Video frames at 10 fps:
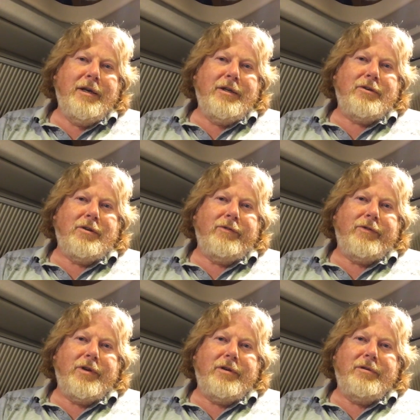sort of
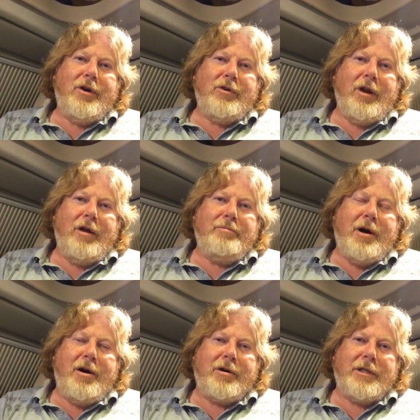online
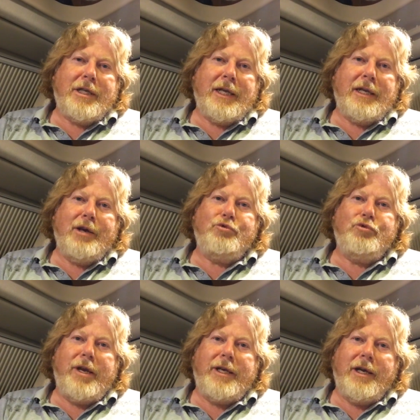marketing
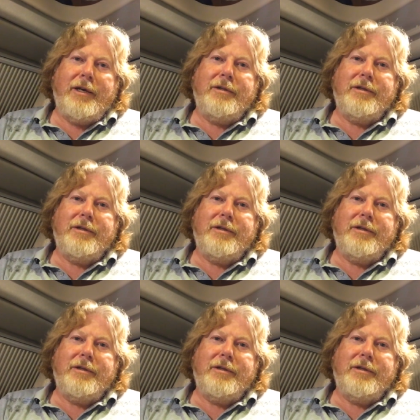arena,